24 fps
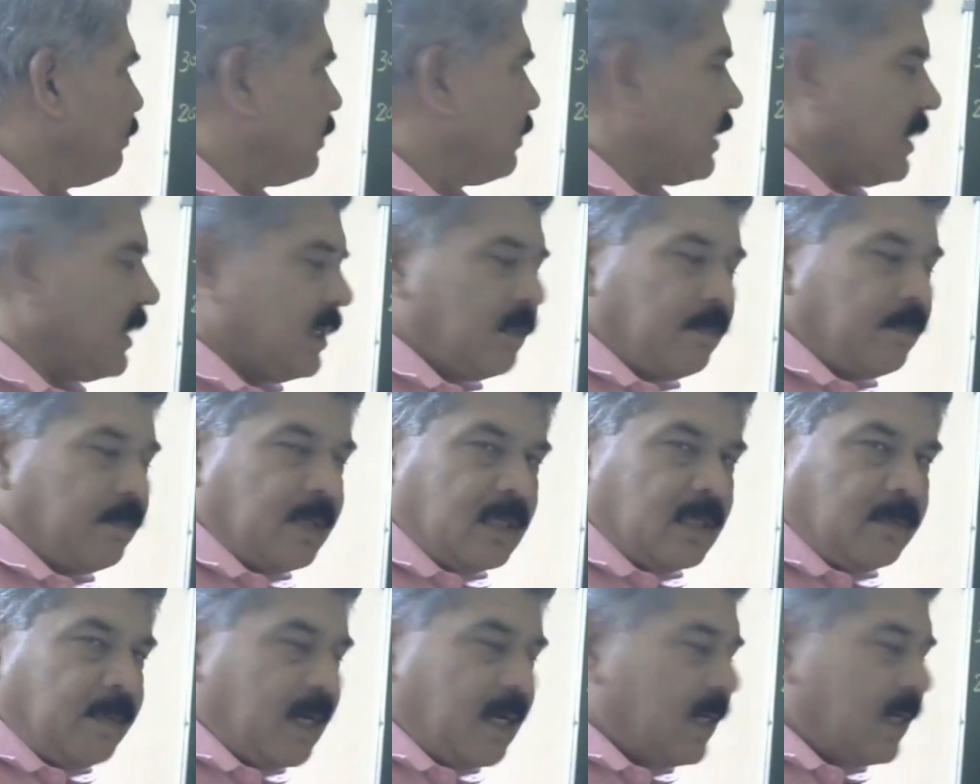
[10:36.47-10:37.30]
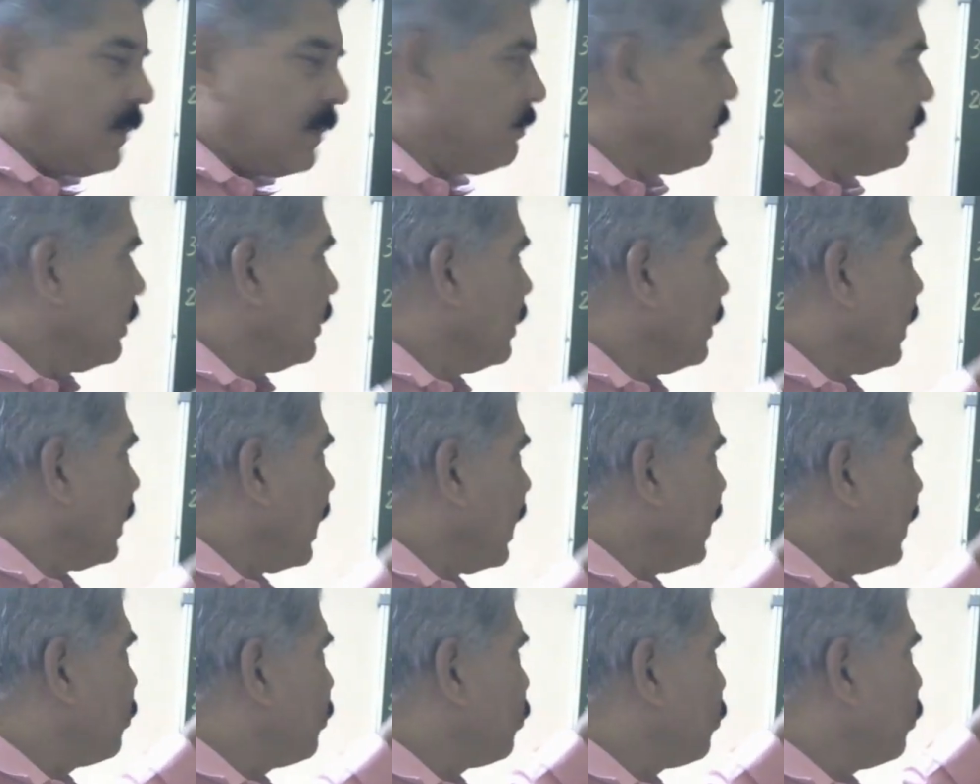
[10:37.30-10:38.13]
is bus bar. I
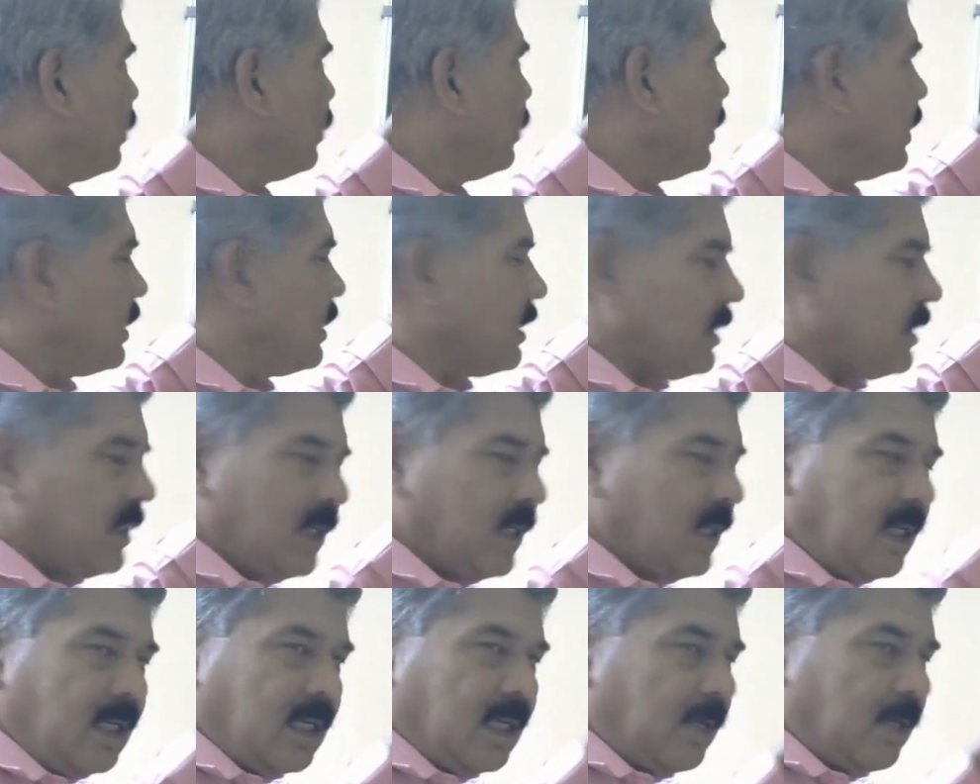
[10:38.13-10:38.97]
have shown here 3 incoming